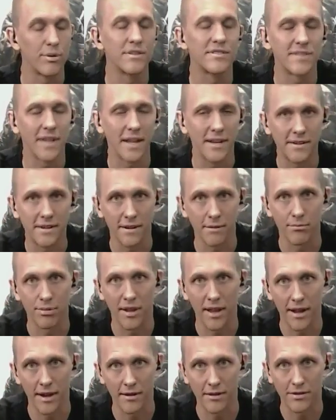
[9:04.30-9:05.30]
presenting
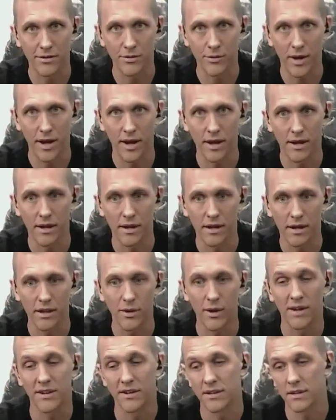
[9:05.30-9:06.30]
players when
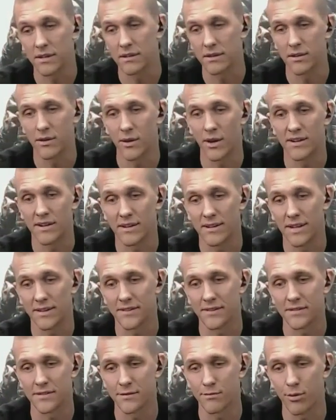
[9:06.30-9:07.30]
you had to
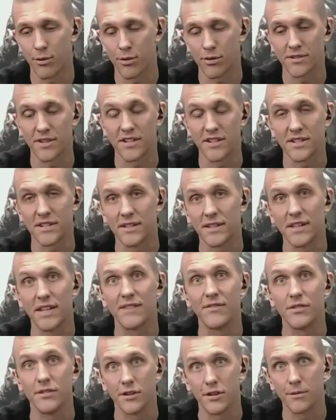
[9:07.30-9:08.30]
let the support
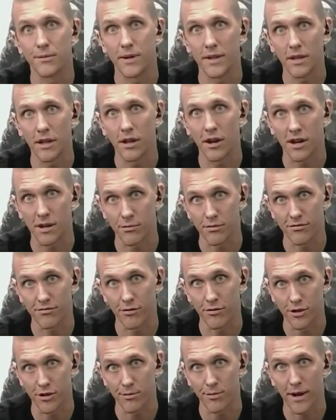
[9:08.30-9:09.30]
station live a little bit longer
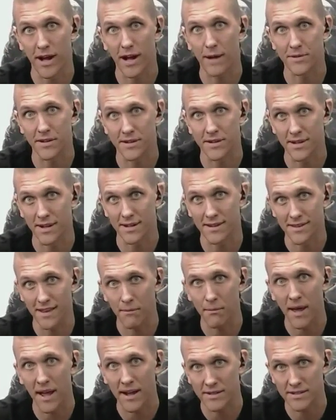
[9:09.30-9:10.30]
before you popped it to
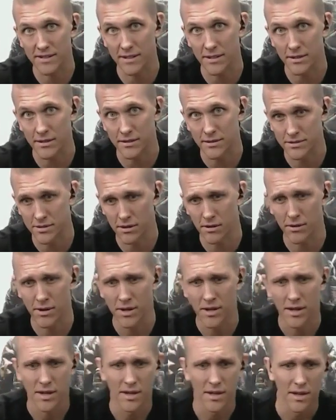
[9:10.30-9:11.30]
get that max heal.
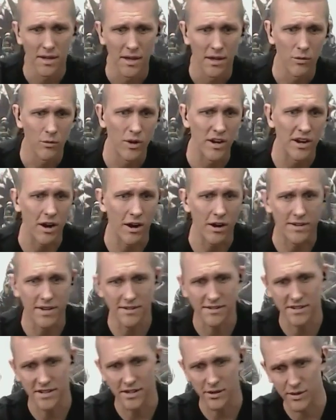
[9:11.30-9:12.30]
So in our
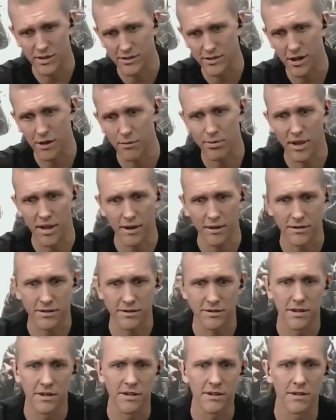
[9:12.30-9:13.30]
testing, we saw
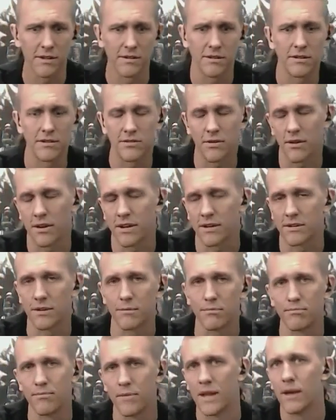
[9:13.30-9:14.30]
players starting
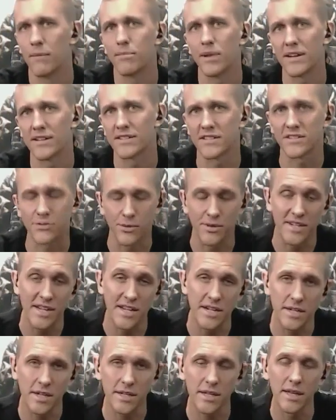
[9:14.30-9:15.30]
to place it
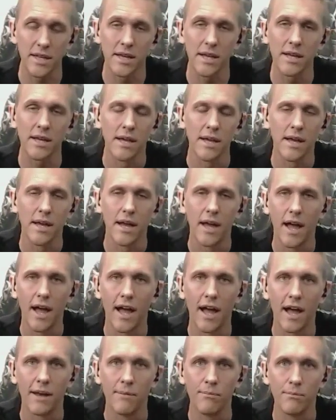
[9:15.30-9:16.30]
strategically
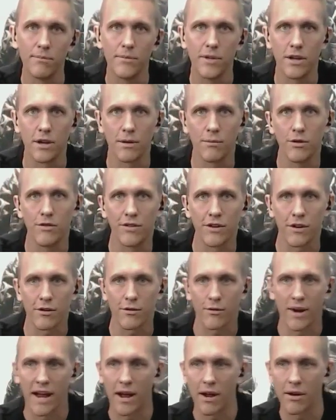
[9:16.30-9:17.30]
and
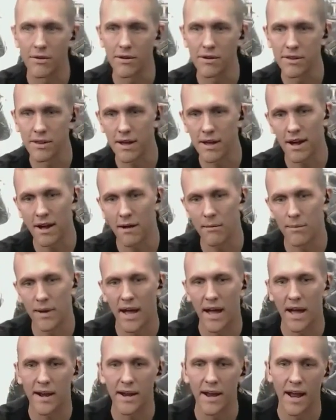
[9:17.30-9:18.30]
moving around the
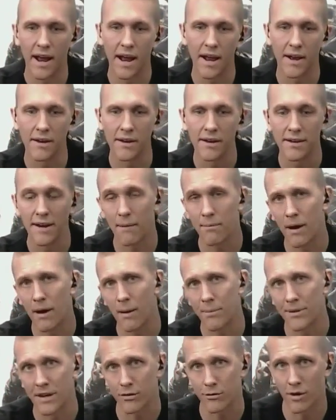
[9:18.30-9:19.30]
combat and not
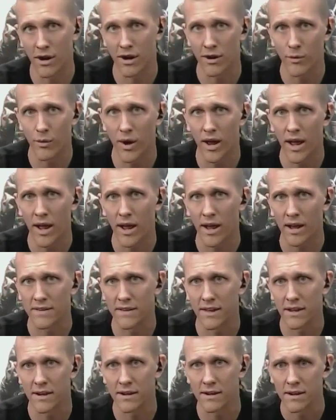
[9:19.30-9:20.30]
popping it right
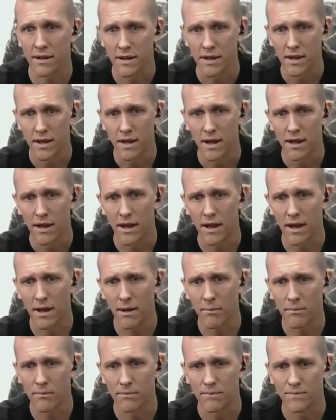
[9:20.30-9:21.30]
away, and then
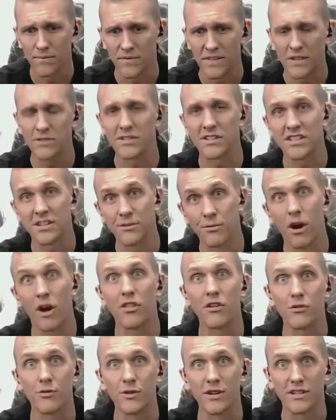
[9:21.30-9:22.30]
using
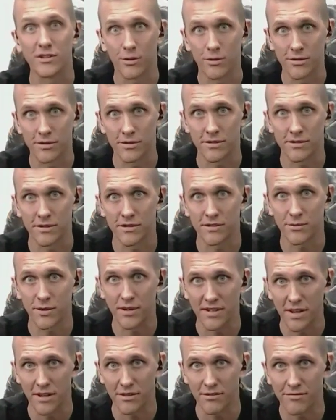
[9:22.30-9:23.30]
some other resources to
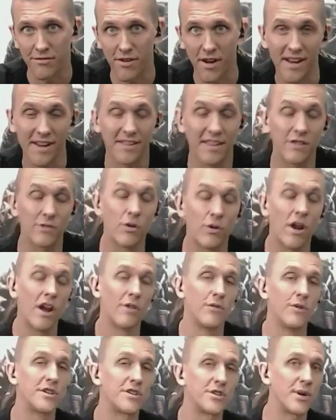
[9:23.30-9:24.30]
stretch out the fight, and then
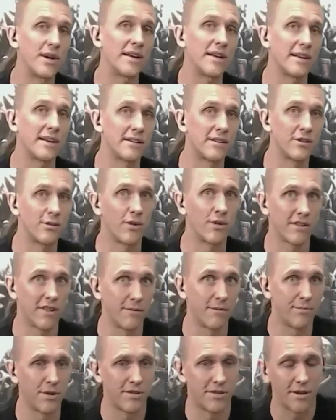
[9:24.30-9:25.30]
retreating to
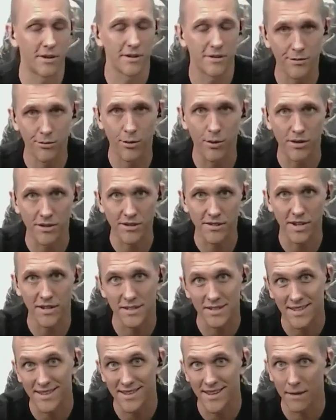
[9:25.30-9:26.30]
where they put their support
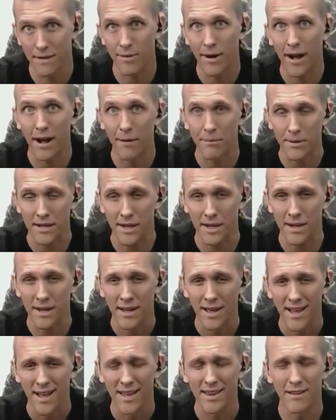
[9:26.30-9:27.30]
station and then popping
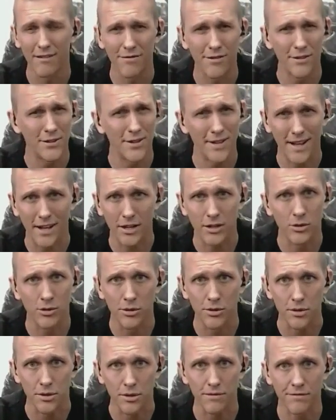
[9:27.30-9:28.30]
it. And that felt a lot
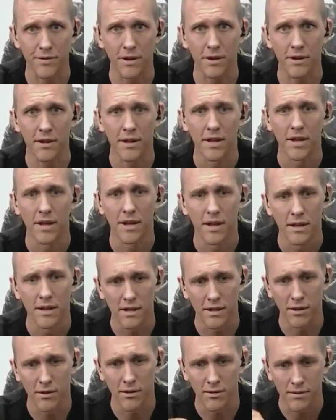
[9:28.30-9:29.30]
cooler. It felt,
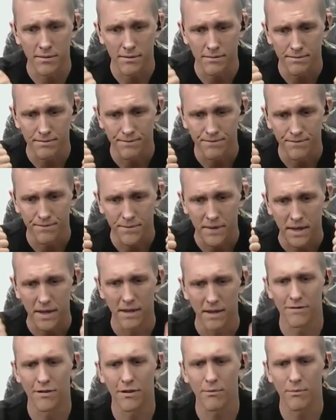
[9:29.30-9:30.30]
it
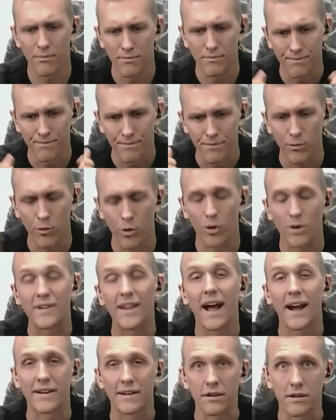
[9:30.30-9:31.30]
felt
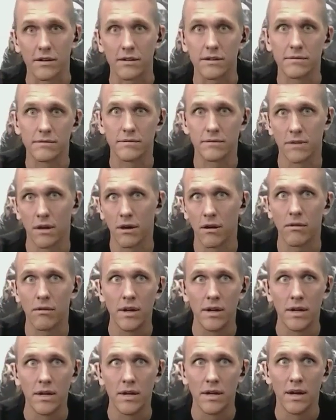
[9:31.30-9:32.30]
more tactical.
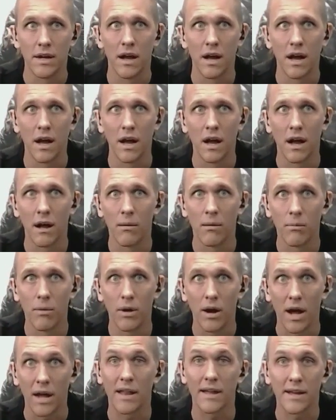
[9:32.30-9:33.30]
So
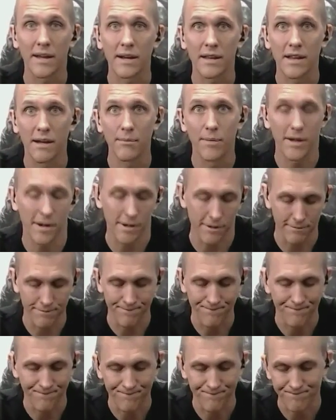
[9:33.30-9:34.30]
I like it a lot
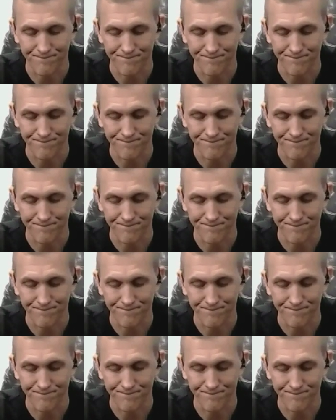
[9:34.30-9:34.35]
better.